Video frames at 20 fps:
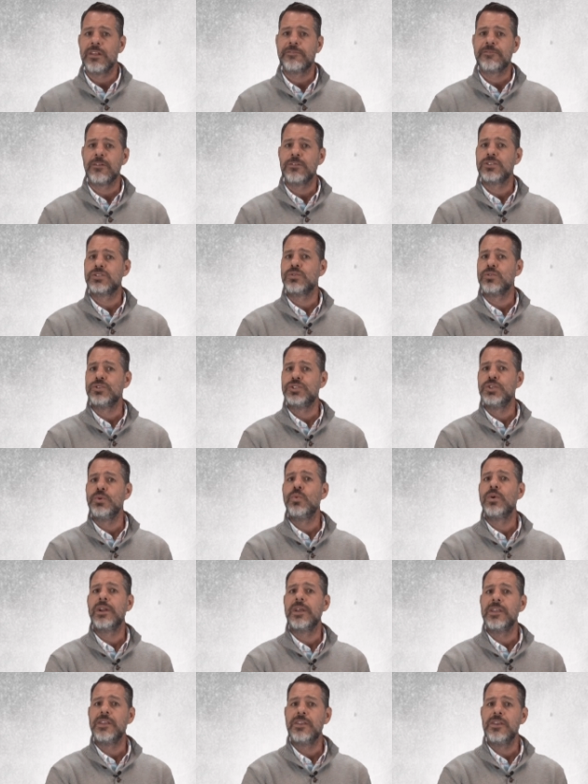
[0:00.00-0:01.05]
of the first tools you
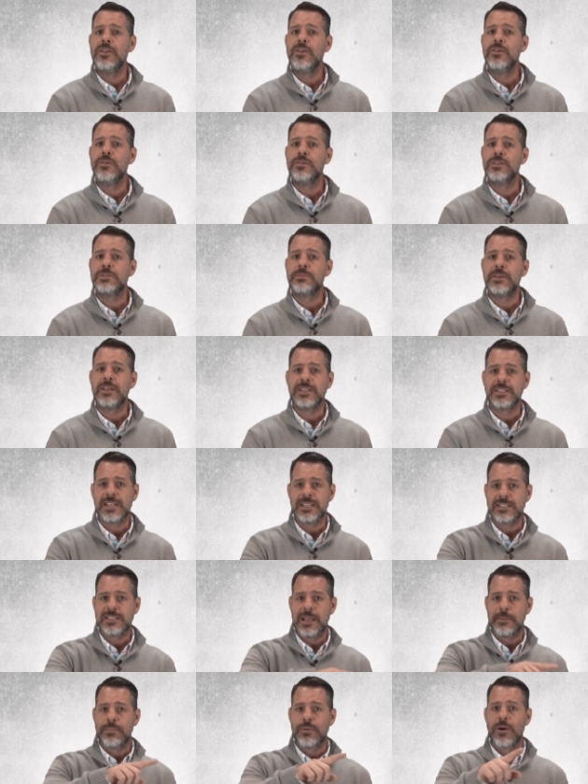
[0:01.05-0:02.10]
want to use, because
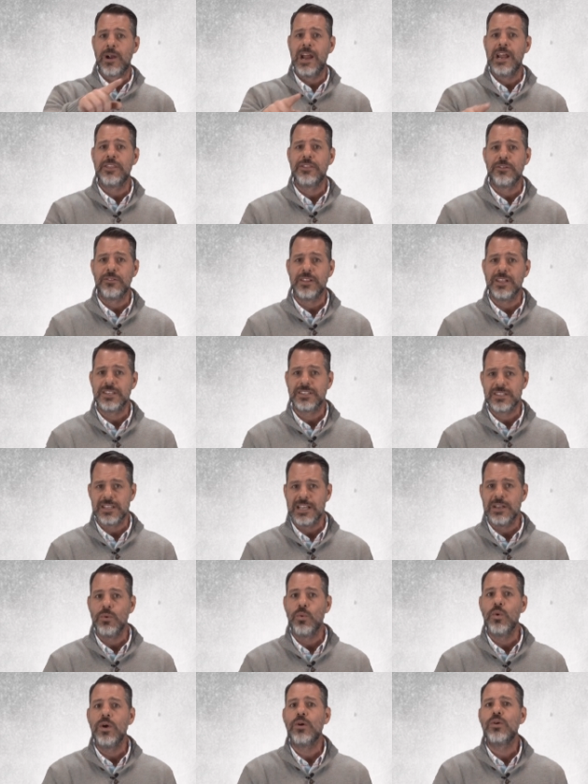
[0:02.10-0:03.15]
as they pray through this,
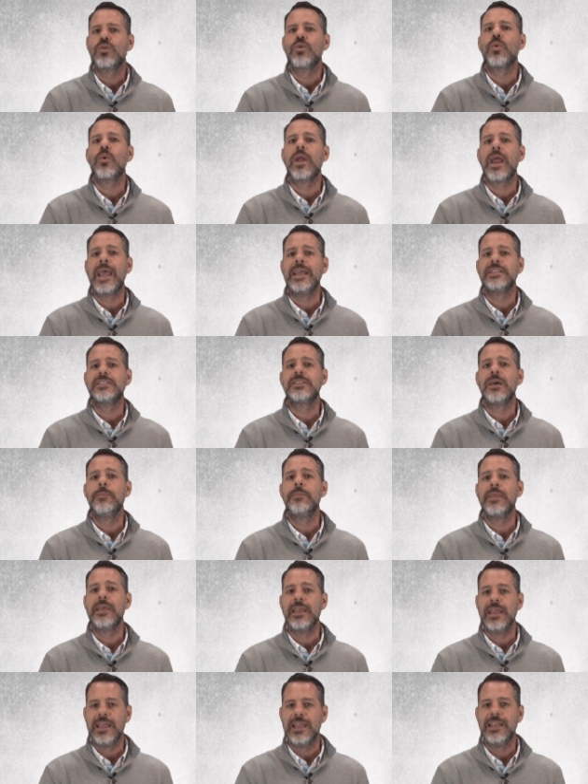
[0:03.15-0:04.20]
it will create
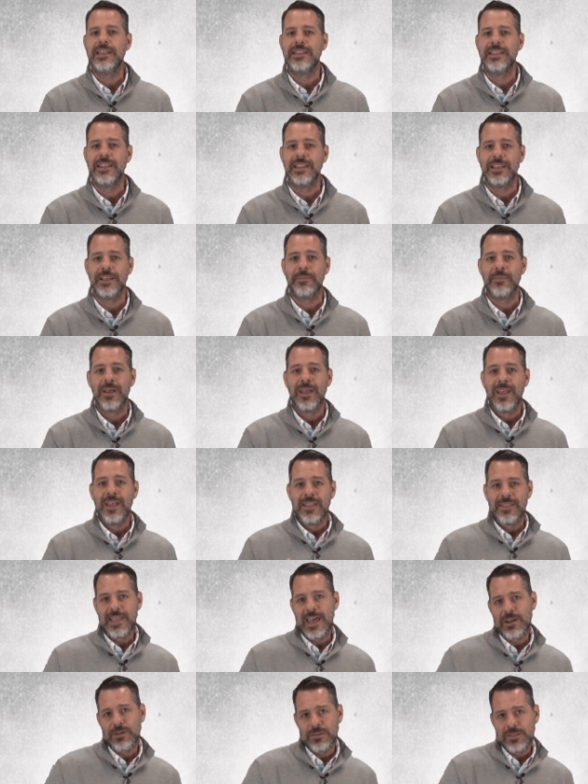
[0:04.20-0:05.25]
something in them
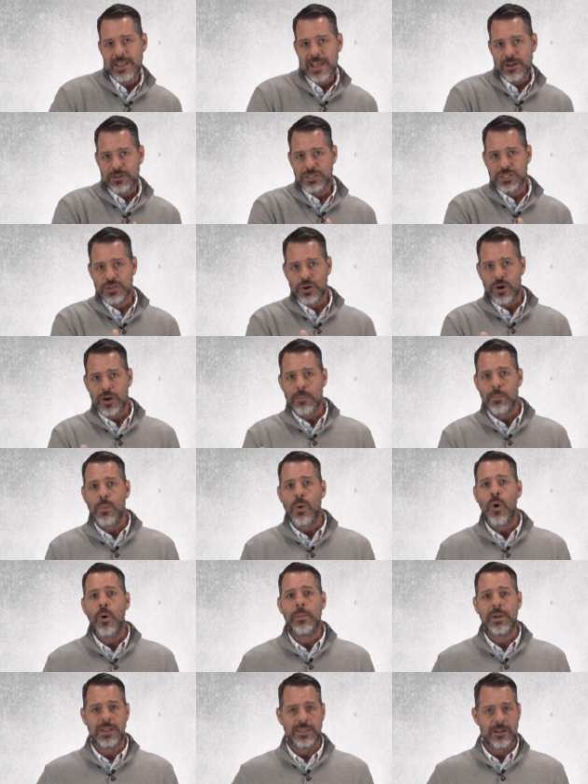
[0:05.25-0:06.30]
that'll start a
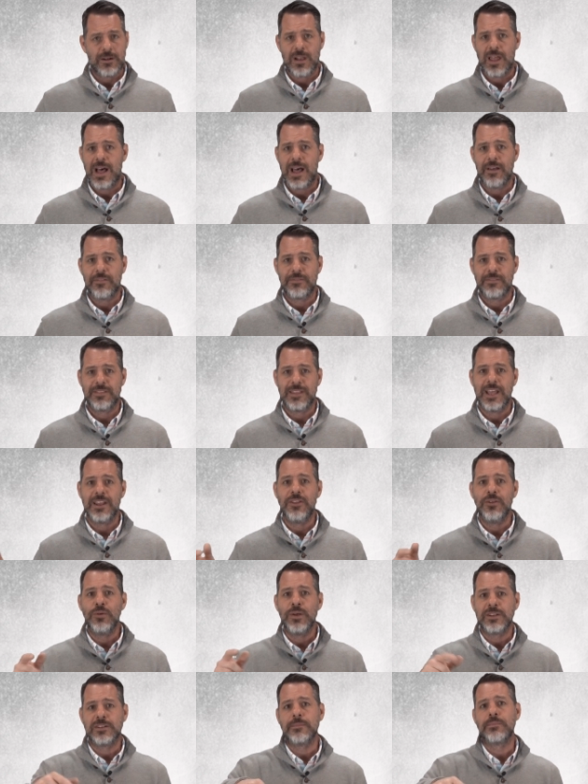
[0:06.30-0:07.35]
moment in their life that
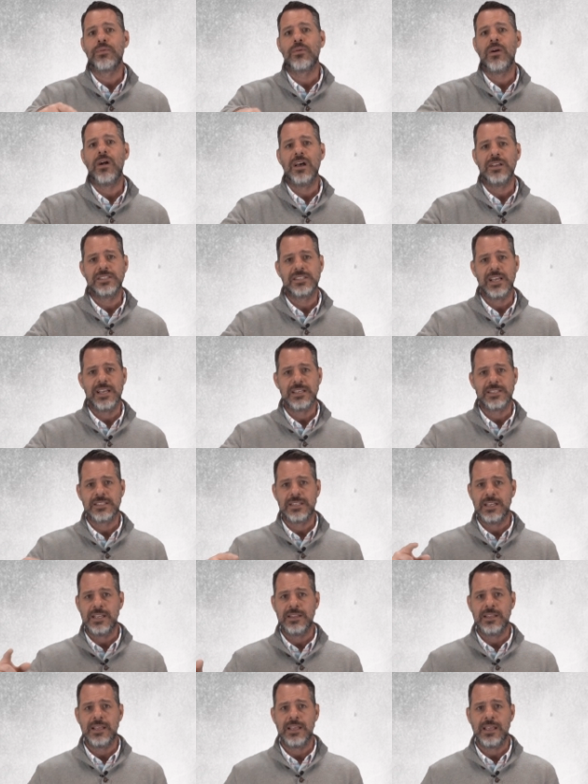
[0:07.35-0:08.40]
you get to process
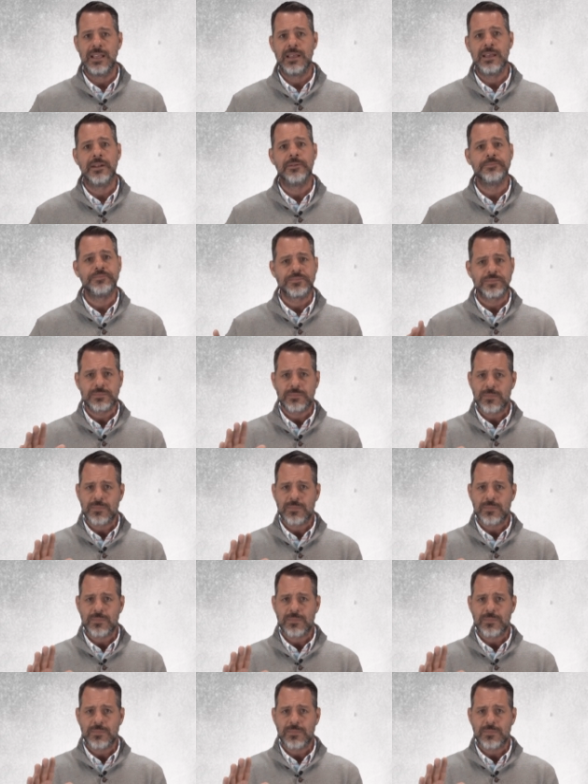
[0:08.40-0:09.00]
in the end.